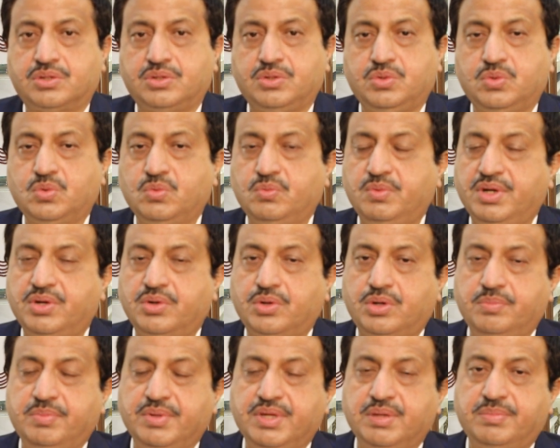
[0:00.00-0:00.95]
you will
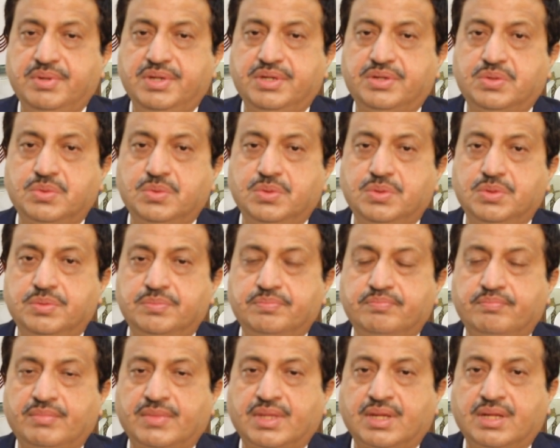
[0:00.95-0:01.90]
not be able to
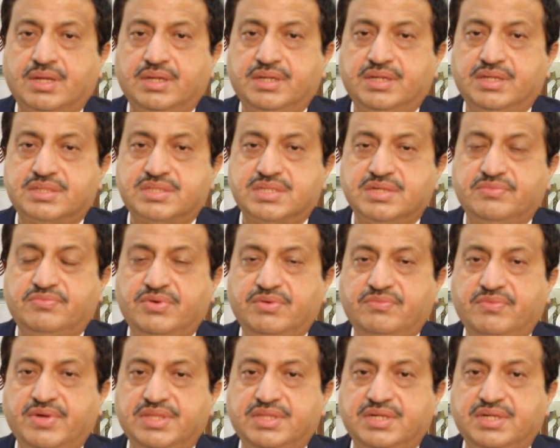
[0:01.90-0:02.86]
decipher
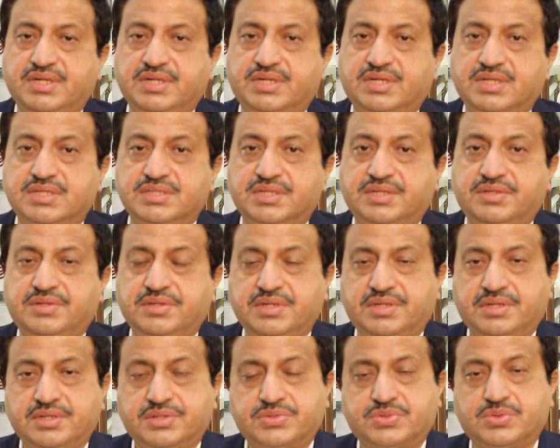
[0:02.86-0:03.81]
whether it is a
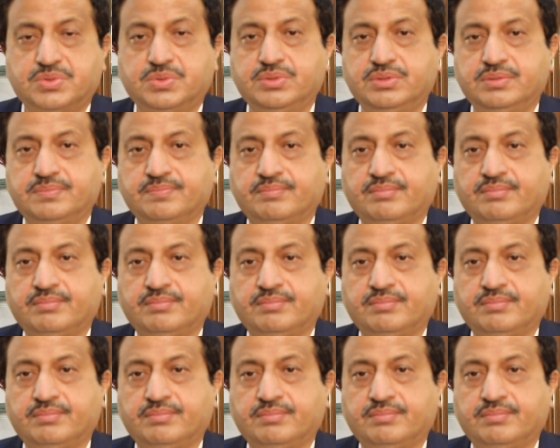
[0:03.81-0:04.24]
treated stone,